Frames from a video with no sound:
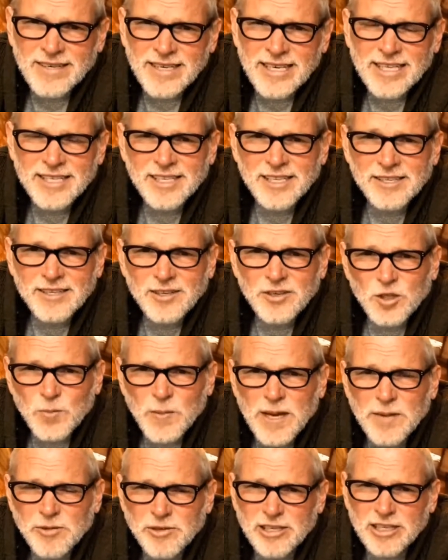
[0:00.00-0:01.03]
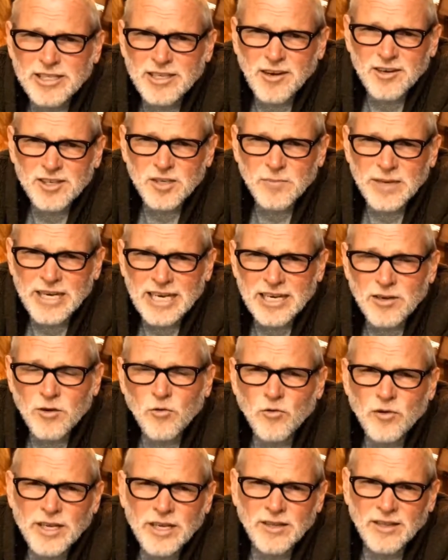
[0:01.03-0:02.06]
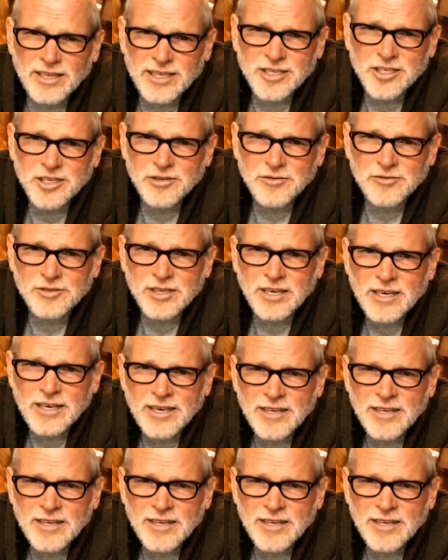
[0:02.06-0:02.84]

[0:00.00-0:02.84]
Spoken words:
It's a newspaper that talks about real issues,